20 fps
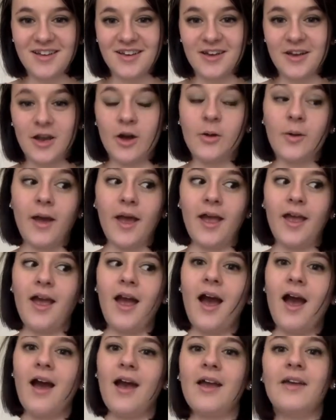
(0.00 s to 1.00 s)
Okay,
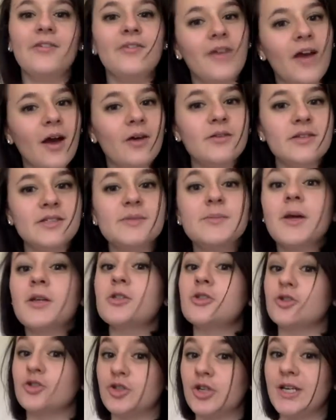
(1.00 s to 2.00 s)
I found a special
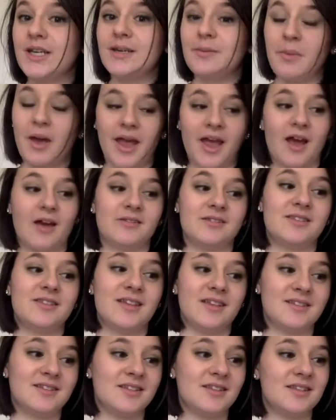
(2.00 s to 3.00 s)
treat in my house
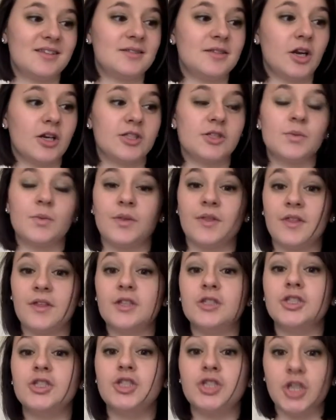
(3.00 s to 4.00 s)
that starts with the
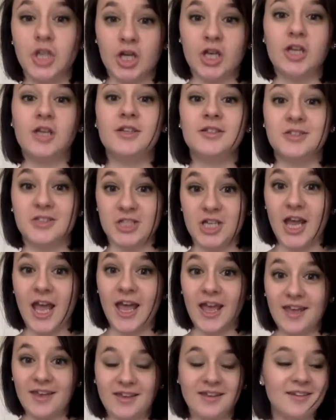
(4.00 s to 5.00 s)

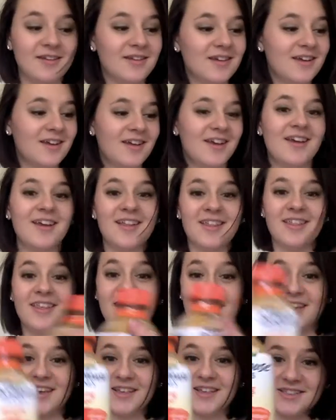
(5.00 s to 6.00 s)
J.
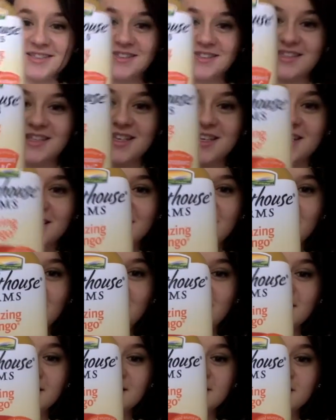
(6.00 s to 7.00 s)
This
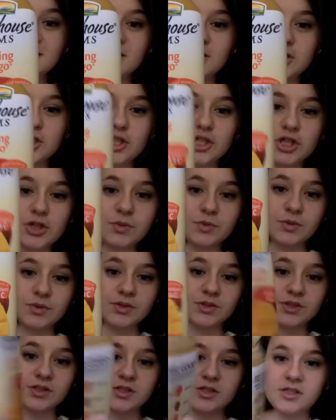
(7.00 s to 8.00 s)
is
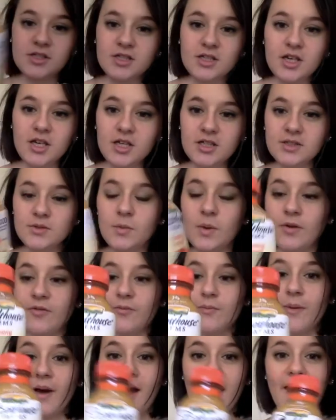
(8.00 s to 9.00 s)
juice. It's one of
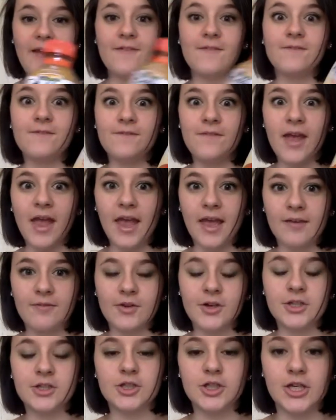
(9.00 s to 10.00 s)
my favorite
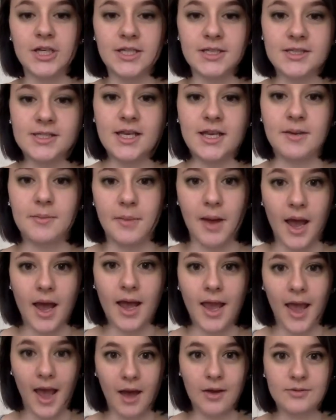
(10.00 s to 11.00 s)
treats in my
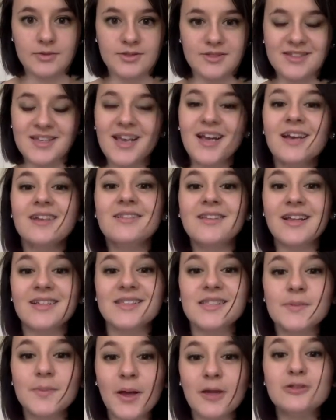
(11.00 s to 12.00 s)
house. Let's
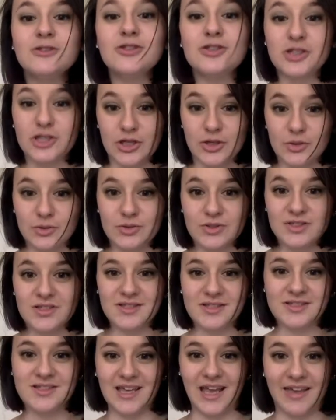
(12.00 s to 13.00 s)
spell juice
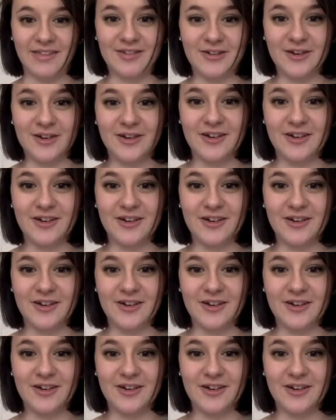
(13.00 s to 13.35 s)
together.